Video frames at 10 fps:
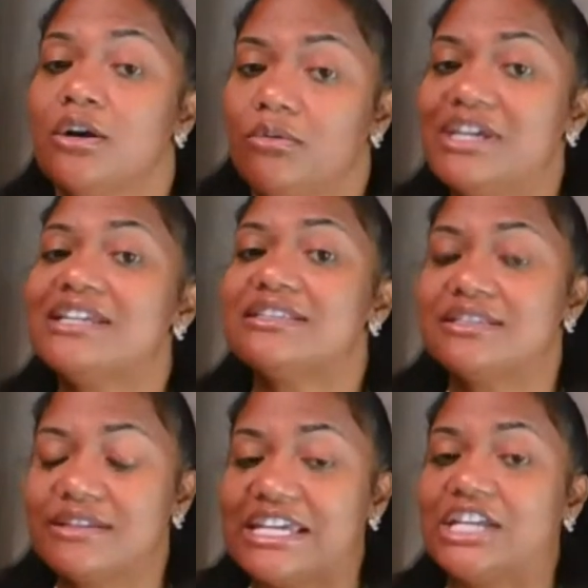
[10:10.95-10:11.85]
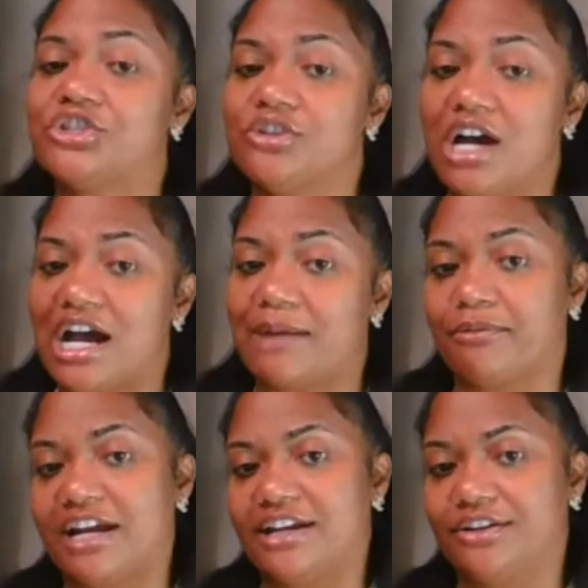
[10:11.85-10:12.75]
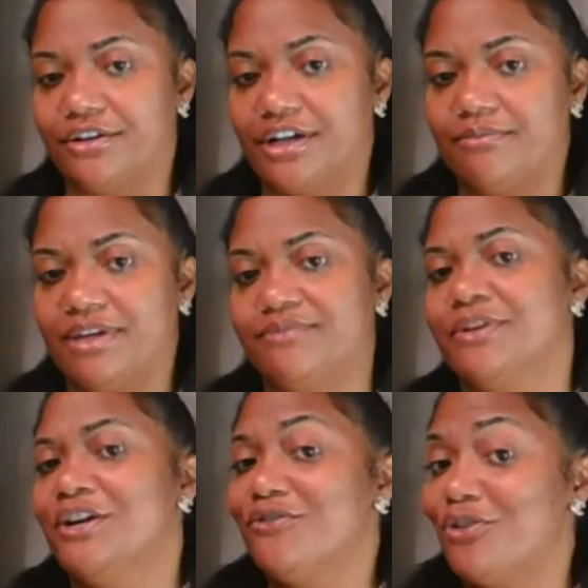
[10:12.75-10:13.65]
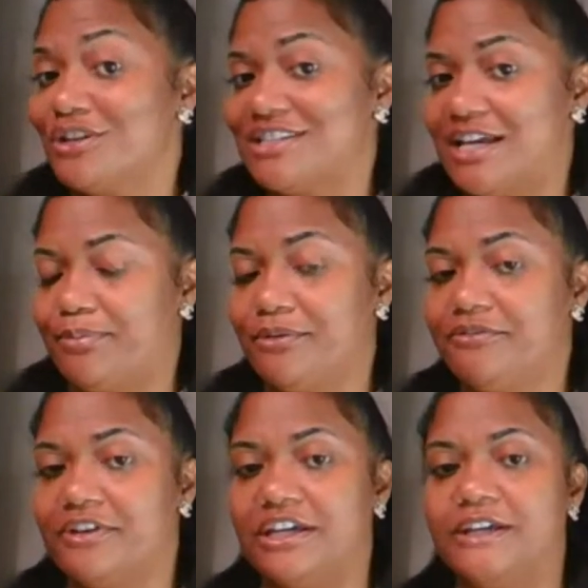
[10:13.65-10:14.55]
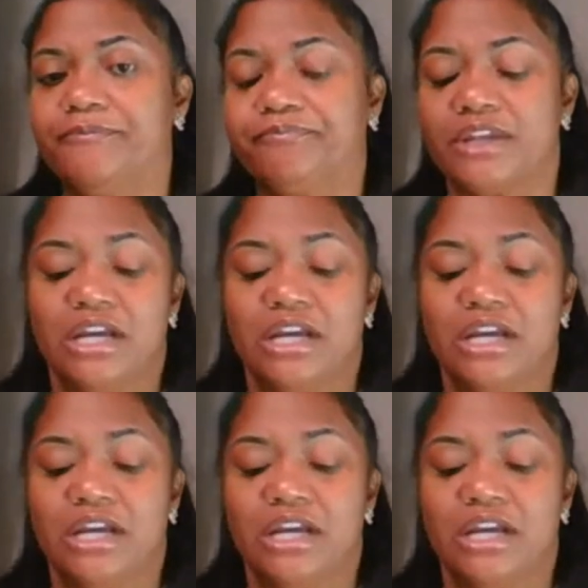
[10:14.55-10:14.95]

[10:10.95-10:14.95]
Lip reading: we can get you an operating agreement for a separate fee.